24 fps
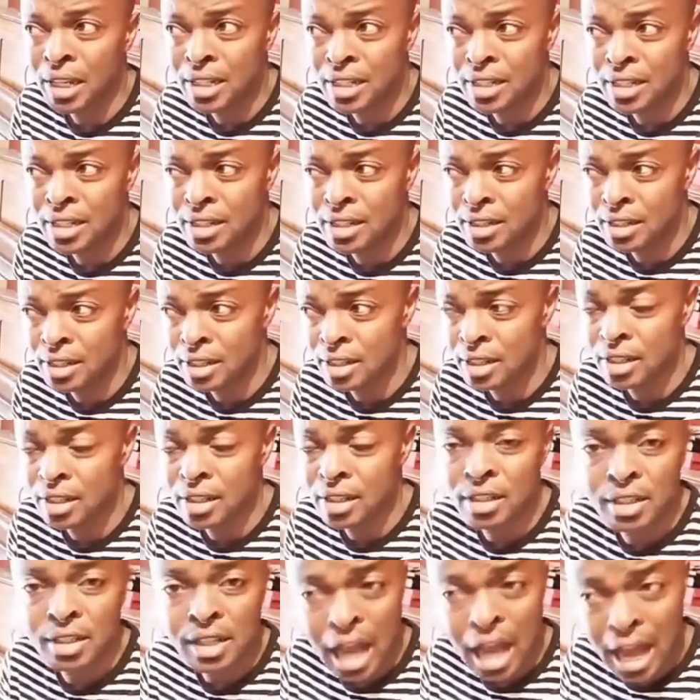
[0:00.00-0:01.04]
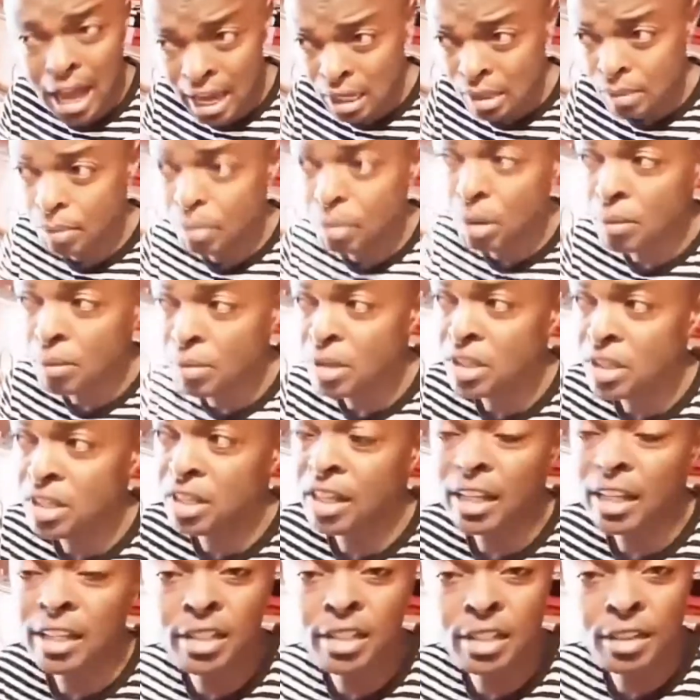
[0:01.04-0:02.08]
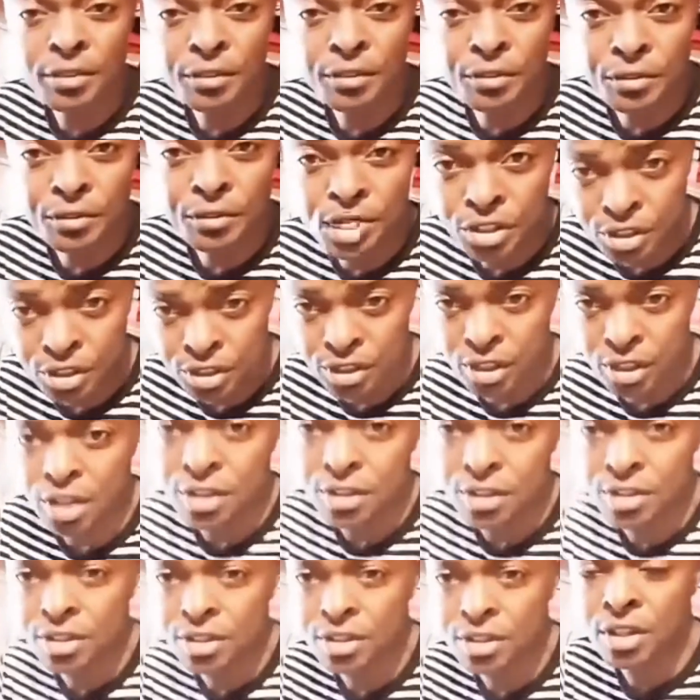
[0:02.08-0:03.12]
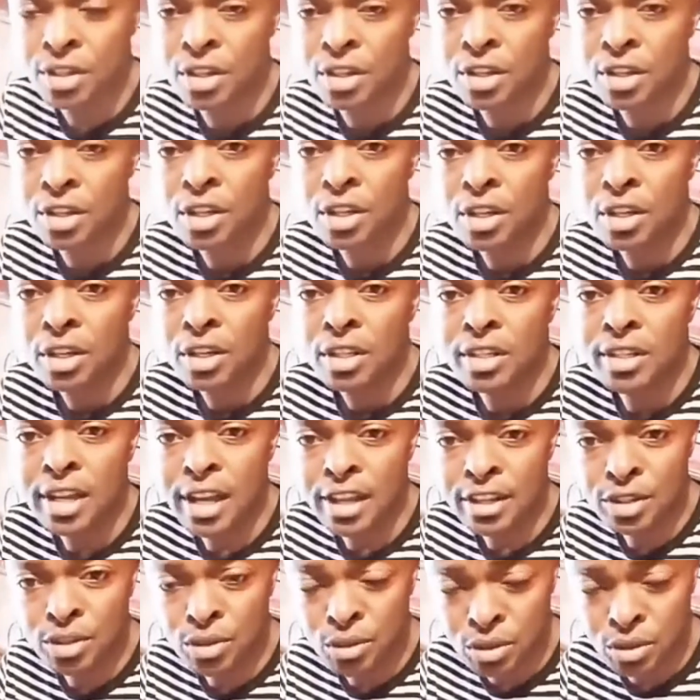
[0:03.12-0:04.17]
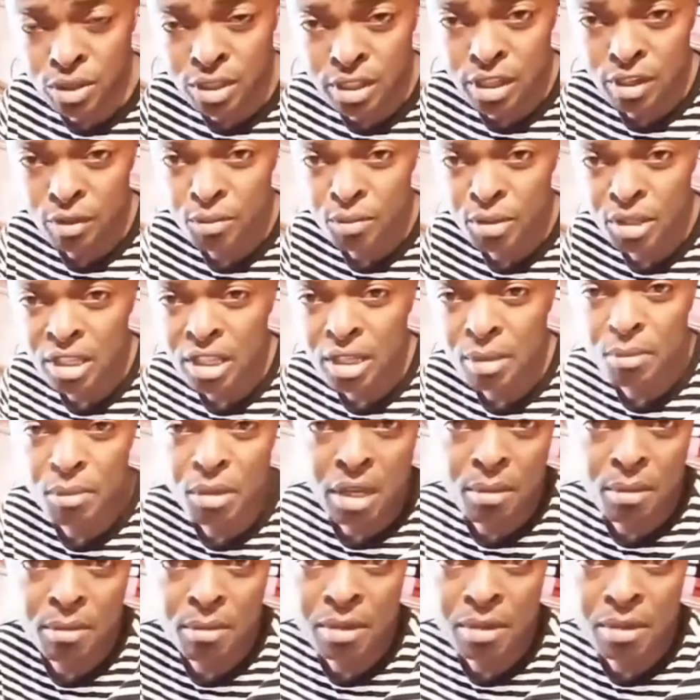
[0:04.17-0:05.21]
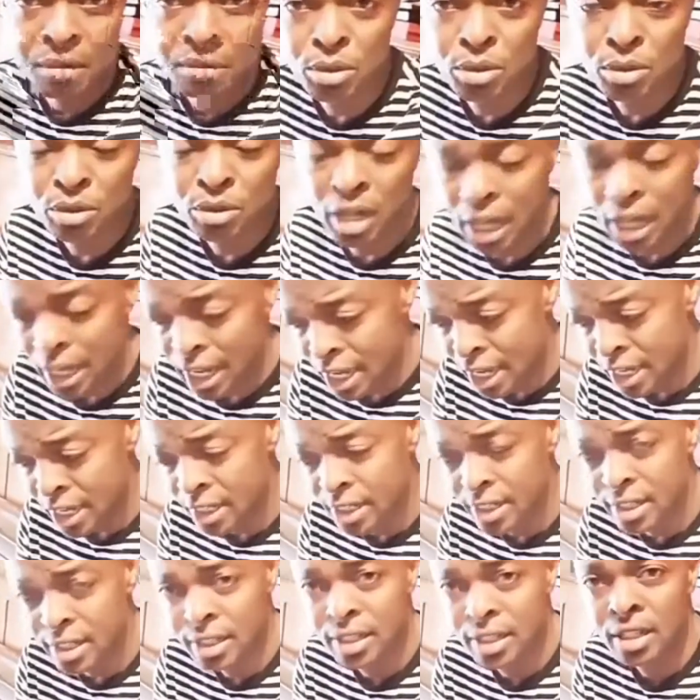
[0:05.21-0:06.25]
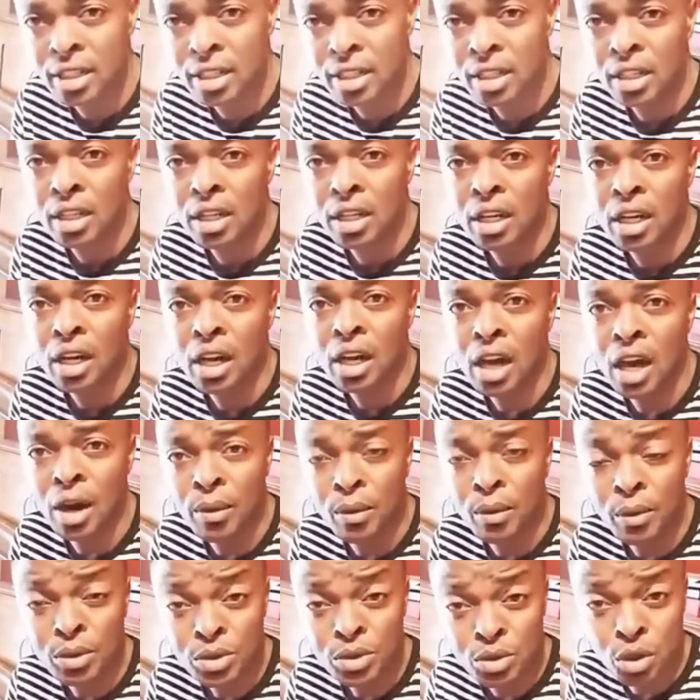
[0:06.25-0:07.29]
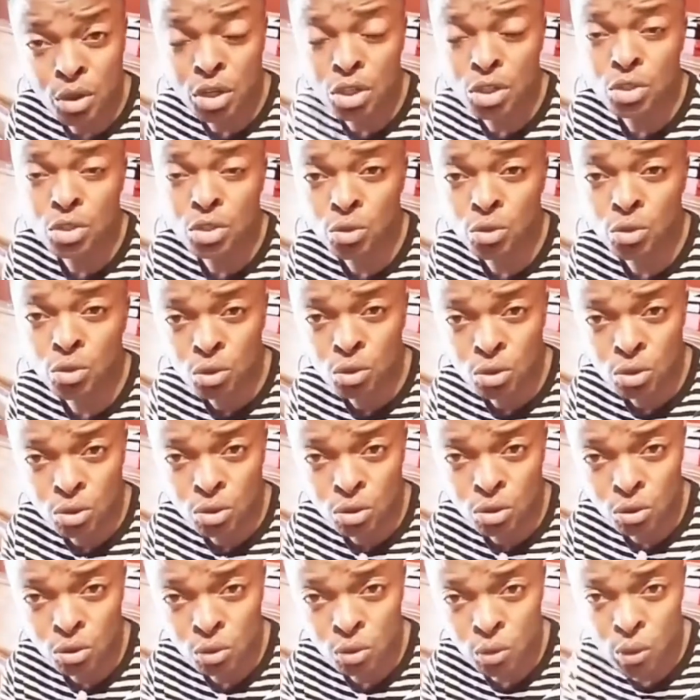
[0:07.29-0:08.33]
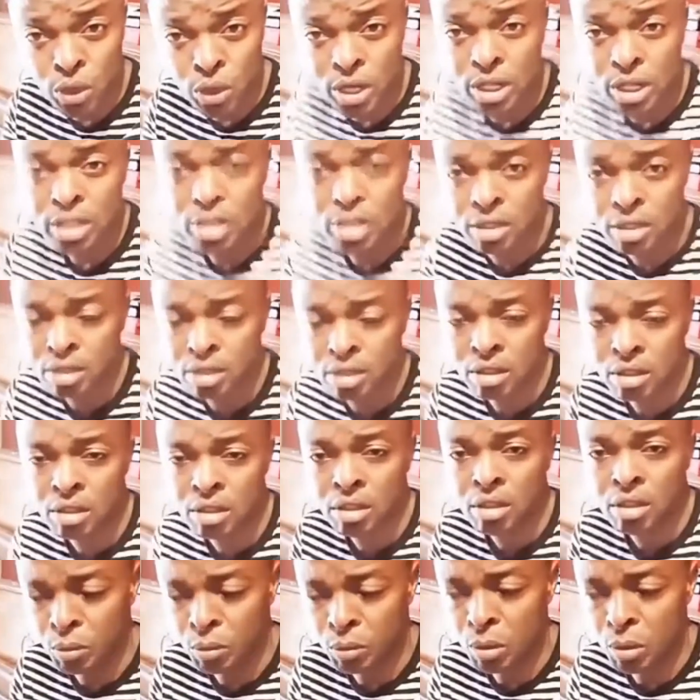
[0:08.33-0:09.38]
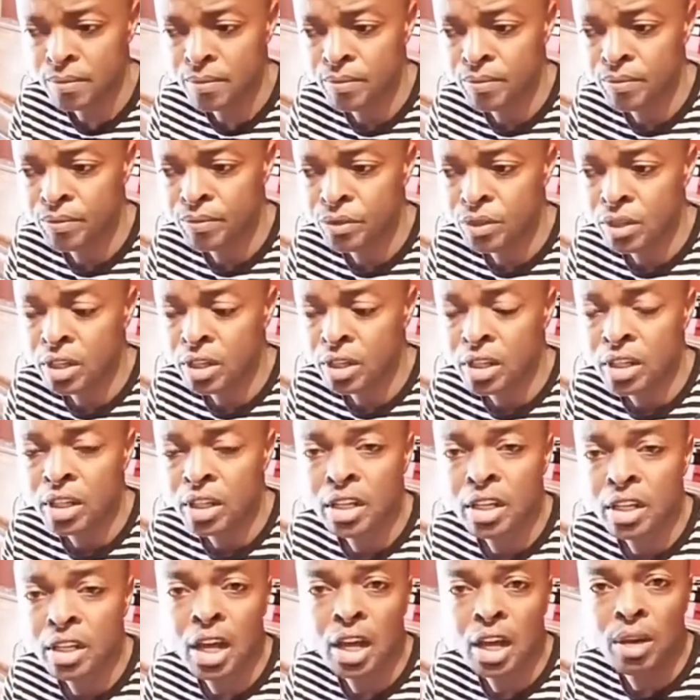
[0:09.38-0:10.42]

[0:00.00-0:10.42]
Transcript: But I had promised that if Jesus does not give me the BMW i8, I was going to quit gospel music.